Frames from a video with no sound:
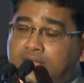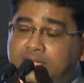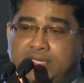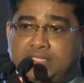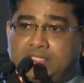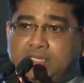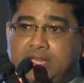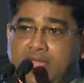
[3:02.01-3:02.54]

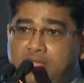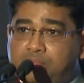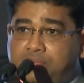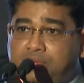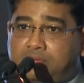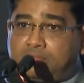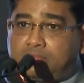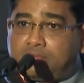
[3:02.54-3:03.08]
It doesn't
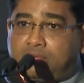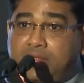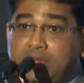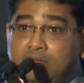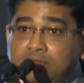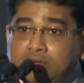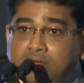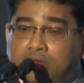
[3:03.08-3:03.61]
happen
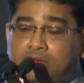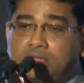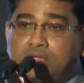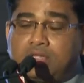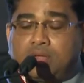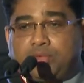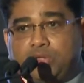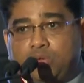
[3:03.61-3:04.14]
later on.
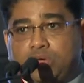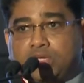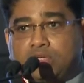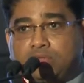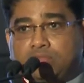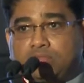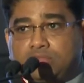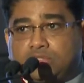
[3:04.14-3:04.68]
I mean, you
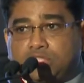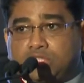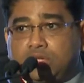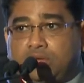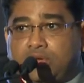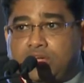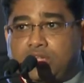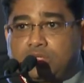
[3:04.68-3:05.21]
can
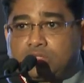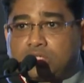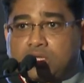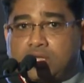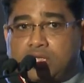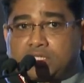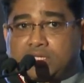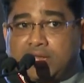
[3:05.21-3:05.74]
still reduce the
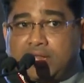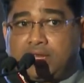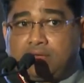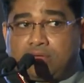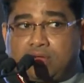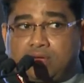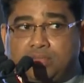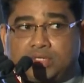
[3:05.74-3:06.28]
cost
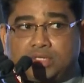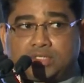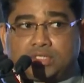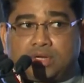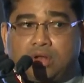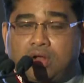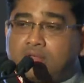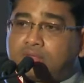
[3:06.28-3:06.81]
later on, but there's
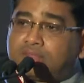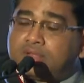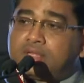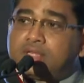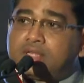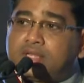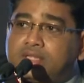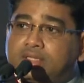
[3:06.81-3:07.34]
a lot of
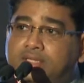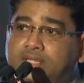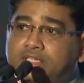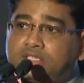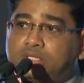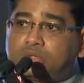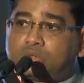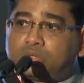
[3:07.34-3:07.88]

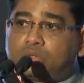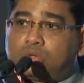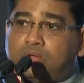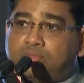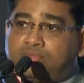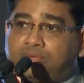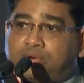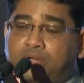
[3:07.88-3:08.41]
things that you can do
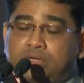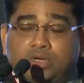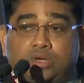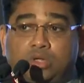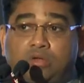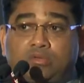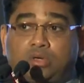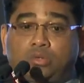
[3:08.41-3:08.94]
upfront,
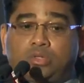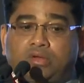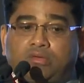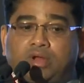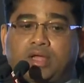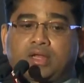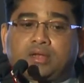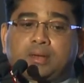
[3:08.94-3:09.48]
and you have to do that
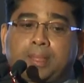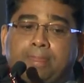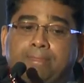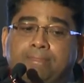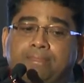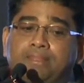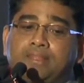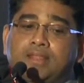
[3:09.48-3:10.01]
right.
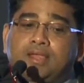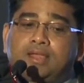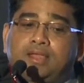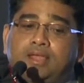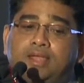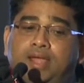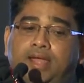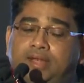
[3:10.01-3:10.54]

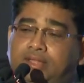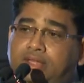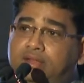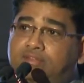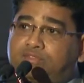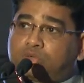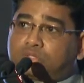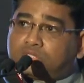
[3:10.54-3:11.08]
And then,
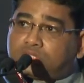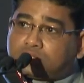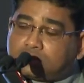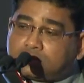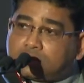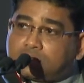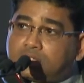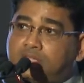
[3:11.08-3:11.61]
of course,
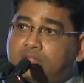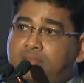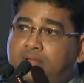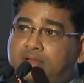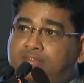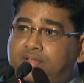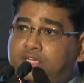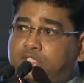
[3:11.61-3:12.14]
in the
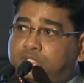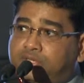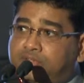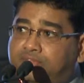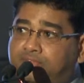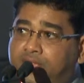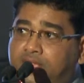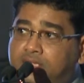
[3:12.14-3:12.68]

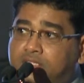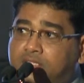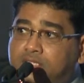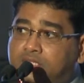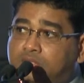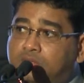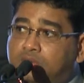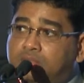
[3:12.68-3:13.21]
manufacturing phase,
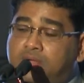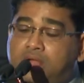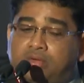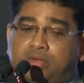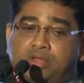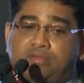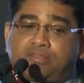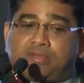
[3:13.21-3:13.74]
it's all
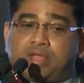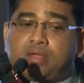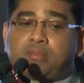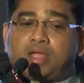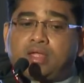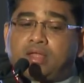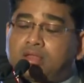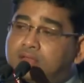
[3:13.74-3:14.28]
about DFM
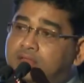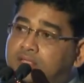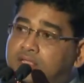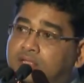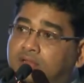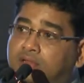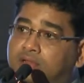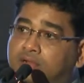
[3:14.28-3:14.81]
and
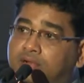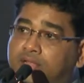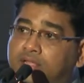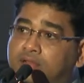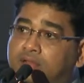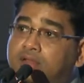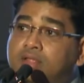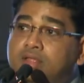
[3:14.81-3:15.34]

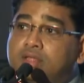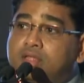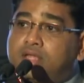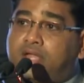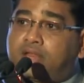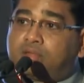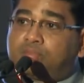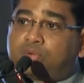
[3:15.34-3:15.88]
e-learning
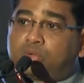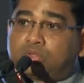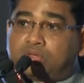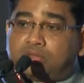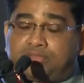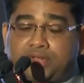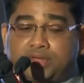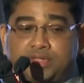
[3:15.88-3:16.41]
and improving the
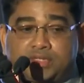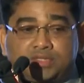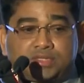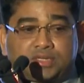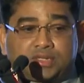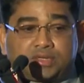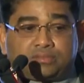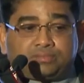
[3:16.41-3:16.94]
defect
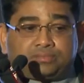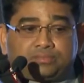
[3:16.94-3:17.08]
density.